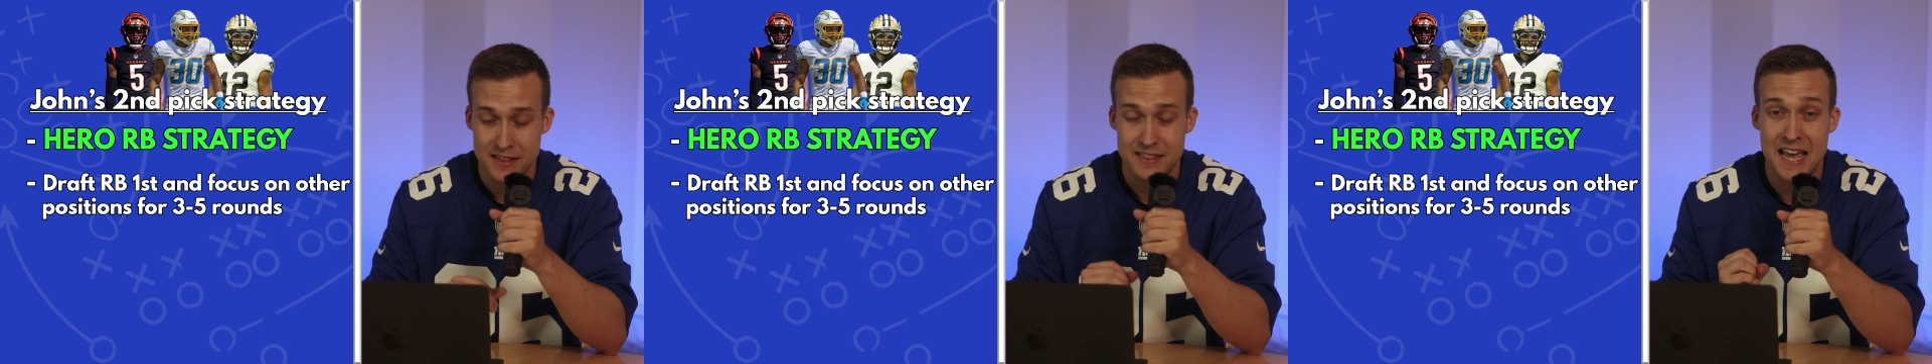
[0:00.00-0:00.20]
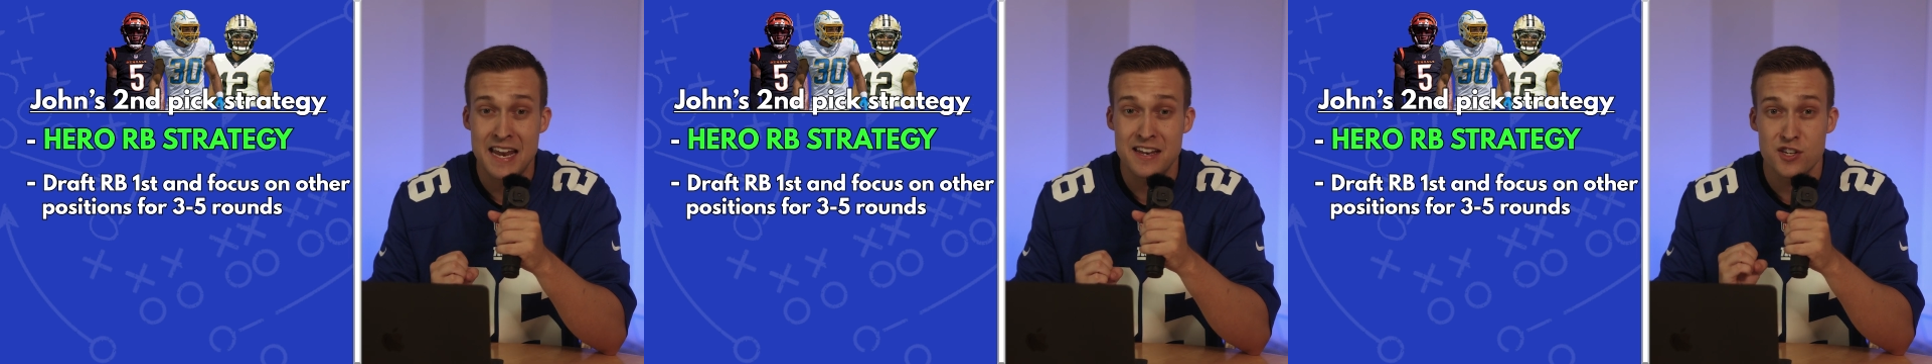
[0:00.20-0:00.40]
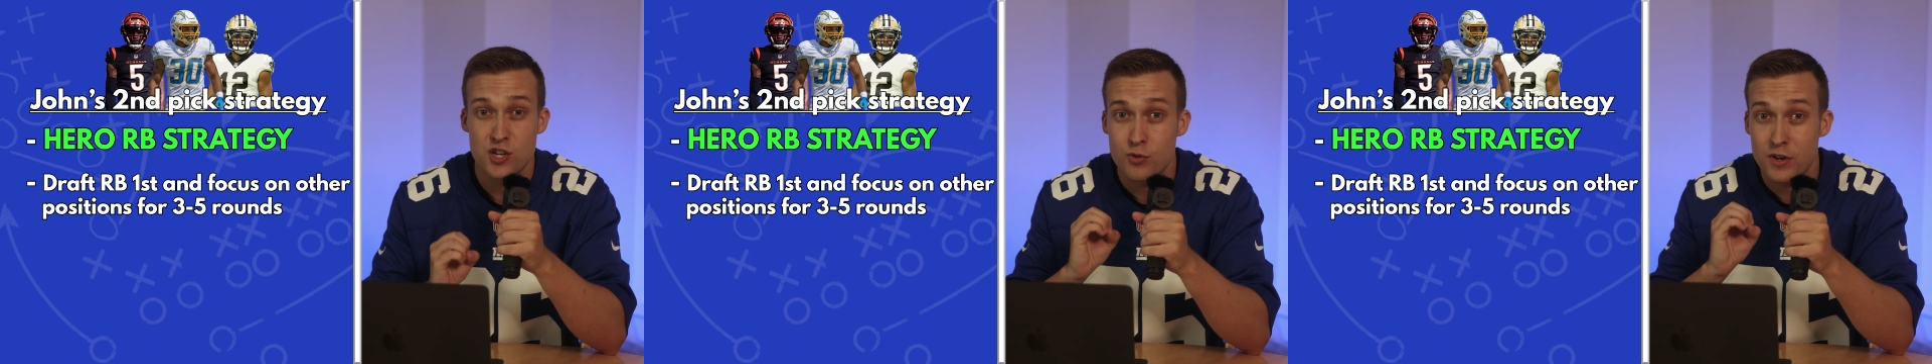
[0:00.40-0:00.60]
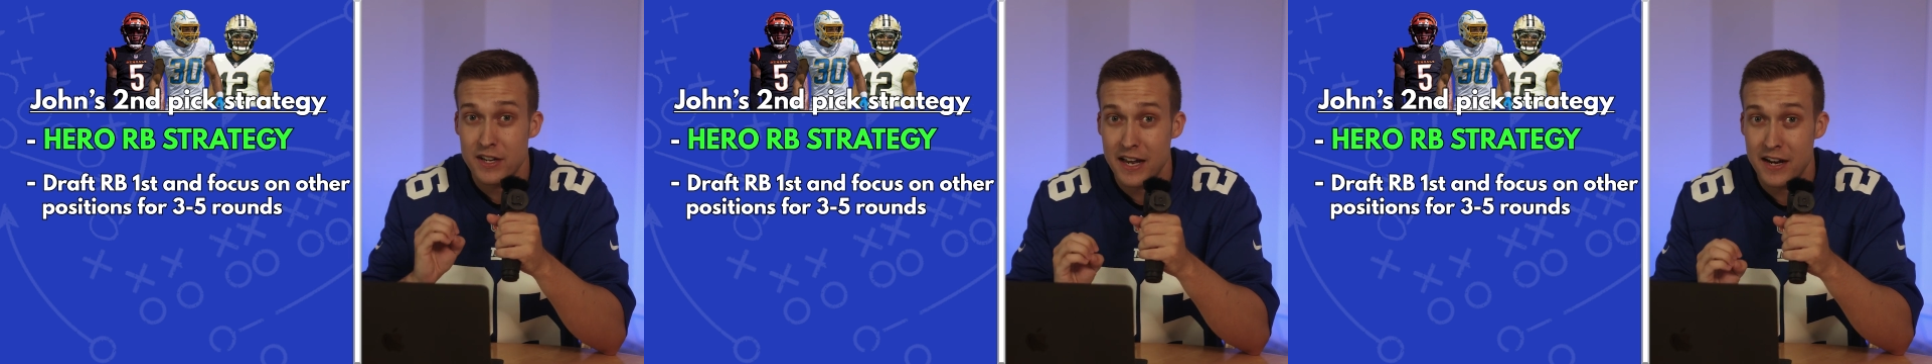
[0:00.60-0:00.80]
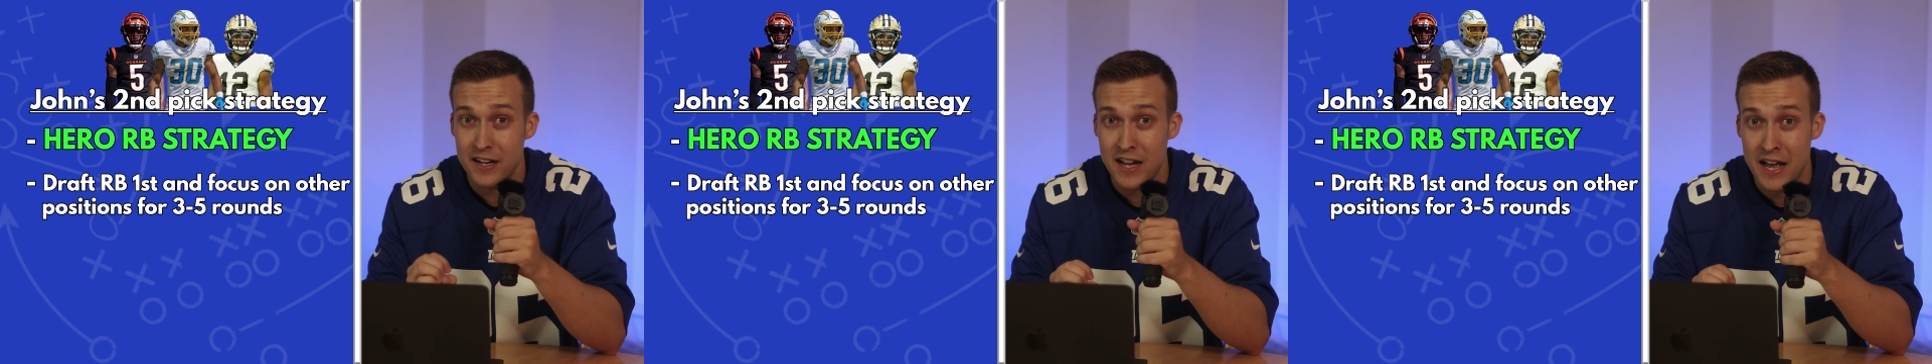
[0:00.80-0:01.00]
Then you can
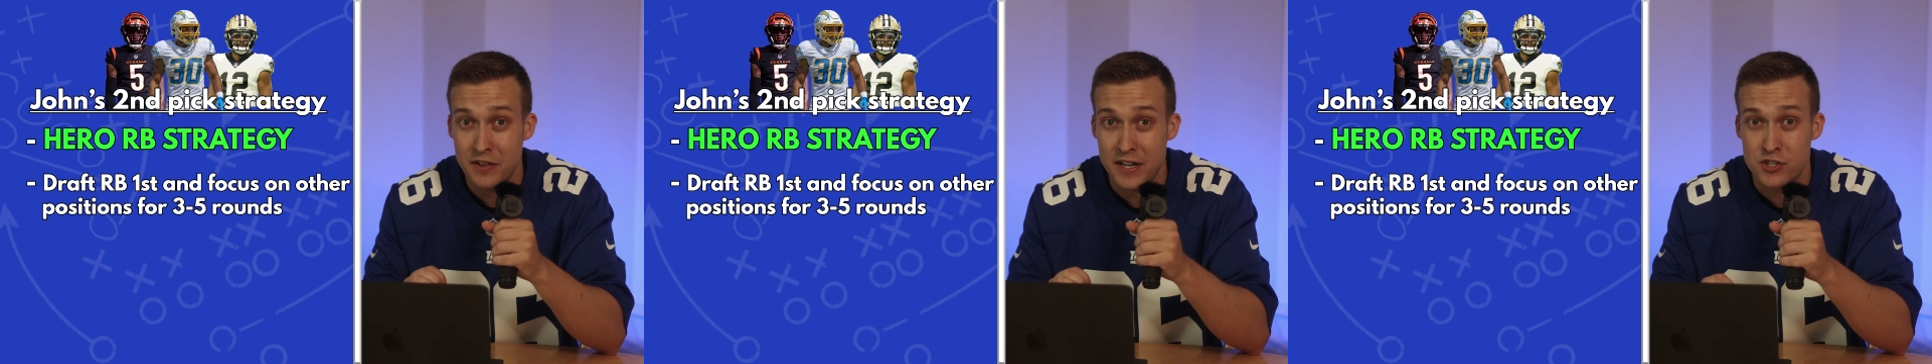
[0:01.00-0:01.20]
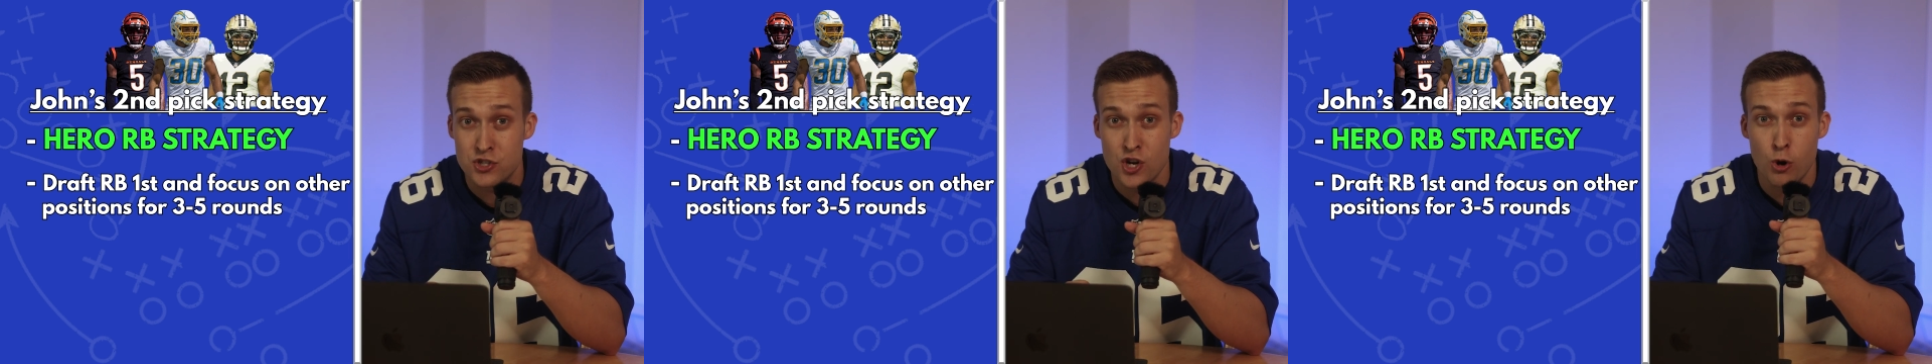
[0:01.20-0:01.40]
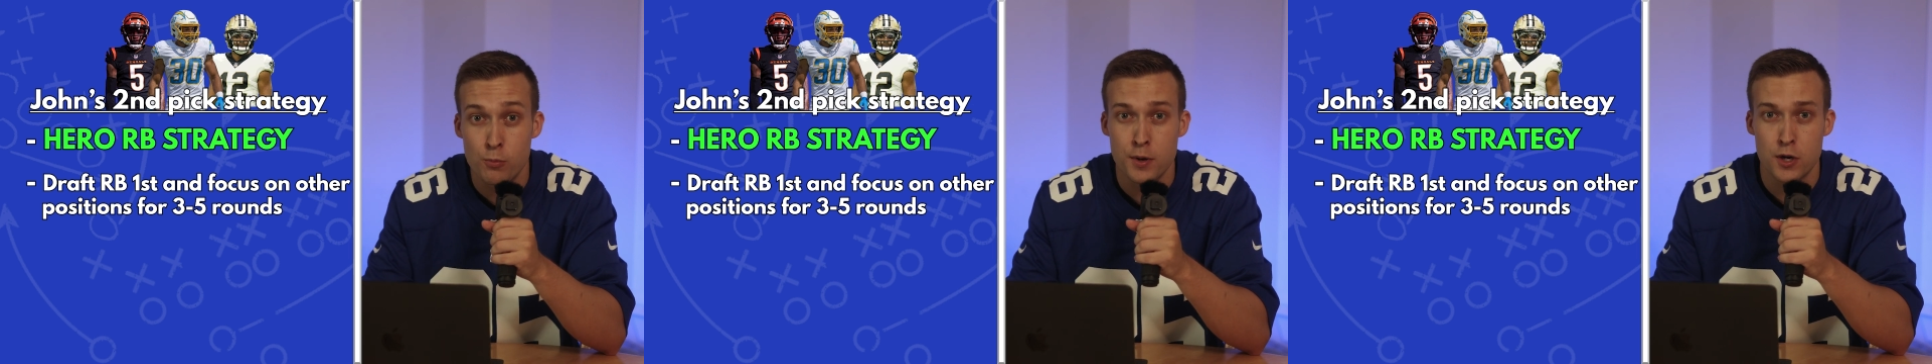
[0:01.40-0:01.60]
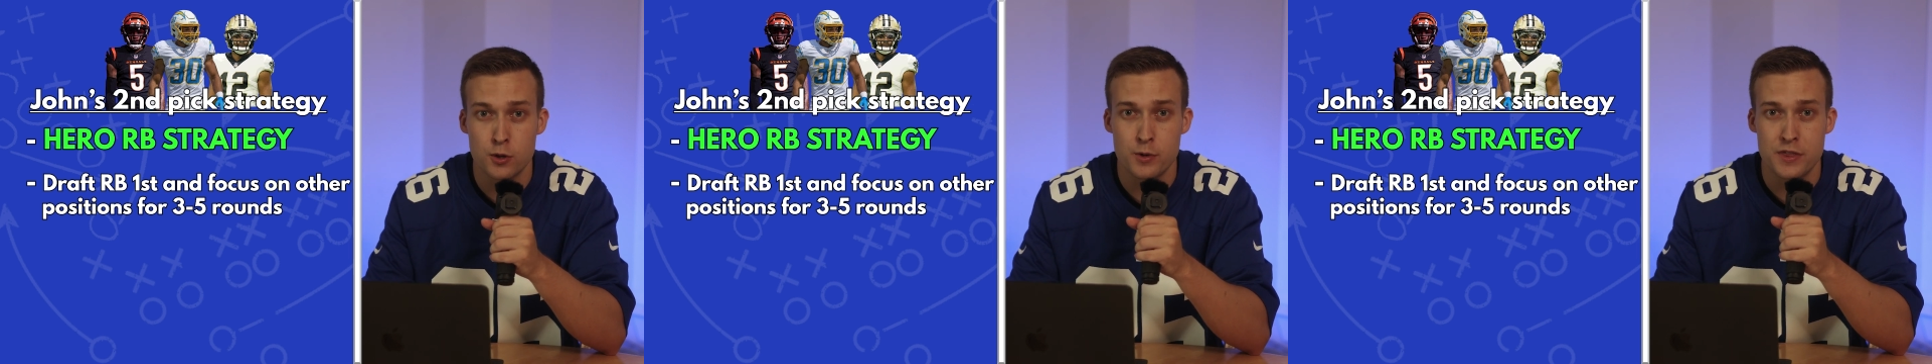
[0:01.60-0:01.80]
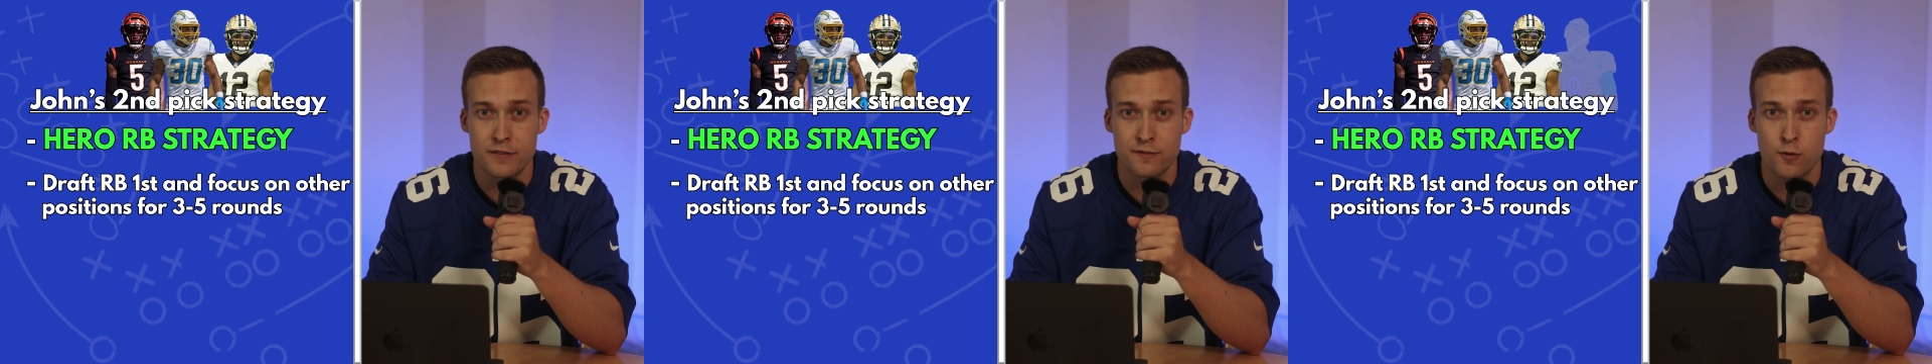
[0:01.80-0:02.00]
get a guy like Joe Burrow in the